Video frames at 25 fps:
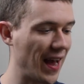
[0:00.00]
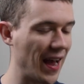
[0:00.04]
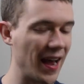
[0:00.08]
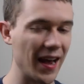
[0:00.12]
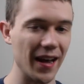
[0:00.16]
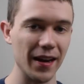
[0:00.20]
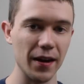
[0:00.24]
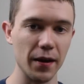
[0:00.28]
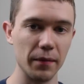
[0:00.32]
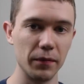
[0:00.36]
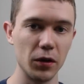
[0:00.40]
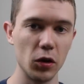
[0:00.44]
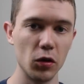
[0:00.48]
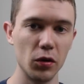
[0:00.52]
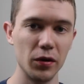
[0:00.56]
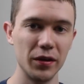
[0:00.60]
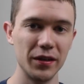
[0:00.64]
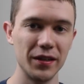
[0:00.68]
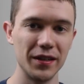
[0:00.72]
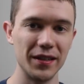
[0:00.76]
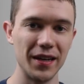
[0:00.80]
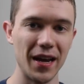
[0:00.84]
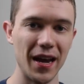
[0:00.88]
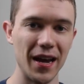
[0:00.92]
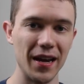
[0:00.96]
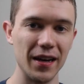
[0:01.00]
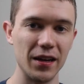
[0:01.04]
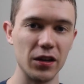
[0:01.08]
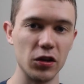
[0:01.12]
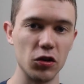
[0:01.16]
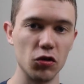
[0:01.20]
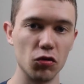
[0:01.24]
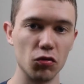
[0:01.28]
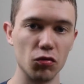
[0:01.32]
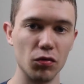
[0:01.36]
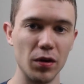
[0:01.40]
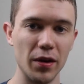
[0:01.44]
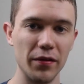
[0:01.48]
and I'm going to take
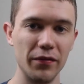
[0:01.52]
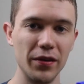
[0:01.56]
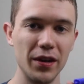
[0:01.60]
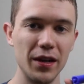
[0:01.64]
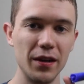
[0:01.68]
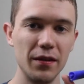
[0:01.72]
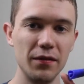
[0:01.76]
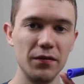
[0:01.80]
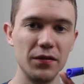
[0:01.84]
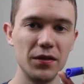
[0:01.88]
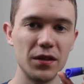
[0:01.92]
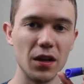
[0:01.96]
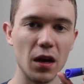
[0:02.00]
derivatives